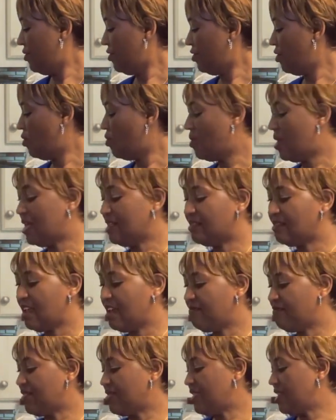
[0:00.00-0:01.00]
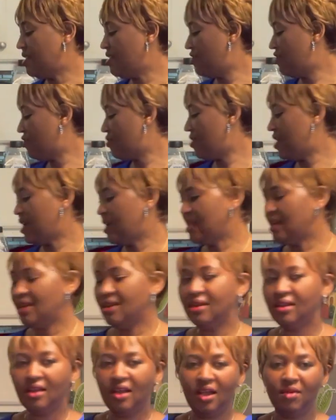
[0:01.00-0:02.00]
So once everything is
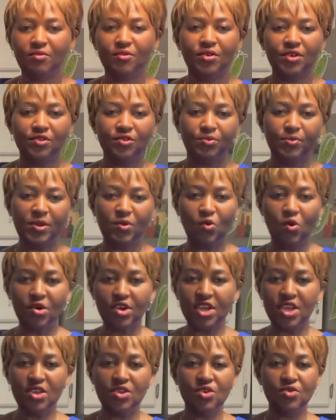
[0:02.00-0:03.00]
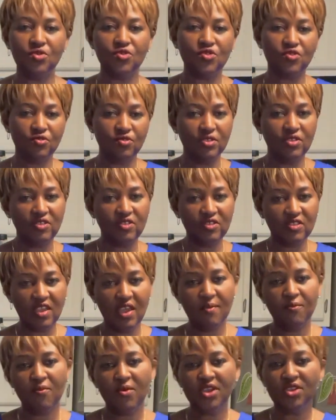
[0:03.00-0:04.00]
ready, I'm going to be walking you through the
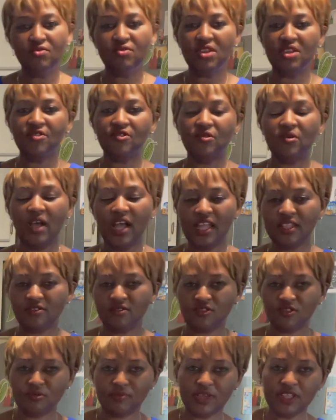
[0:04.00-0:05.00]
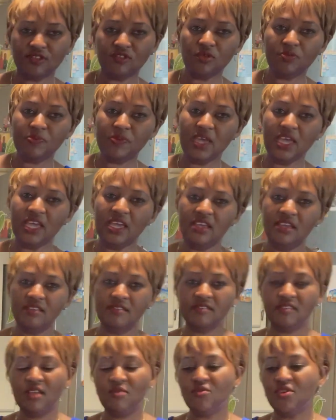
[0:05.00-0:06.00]
step when you need to add your tomato paste
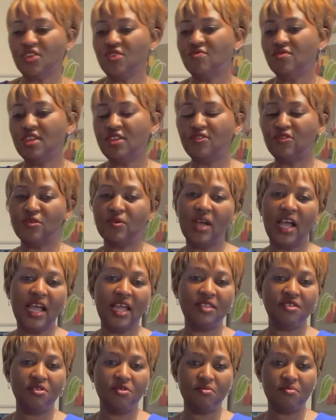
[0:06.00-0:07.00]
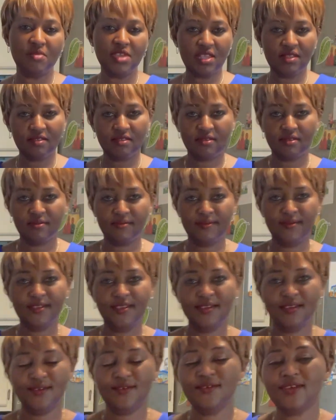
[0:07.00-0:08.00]
and when you need to add your meat.
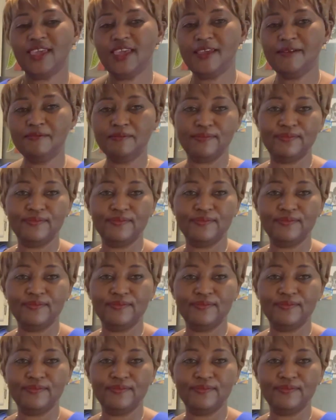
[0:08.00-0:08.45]
Okay.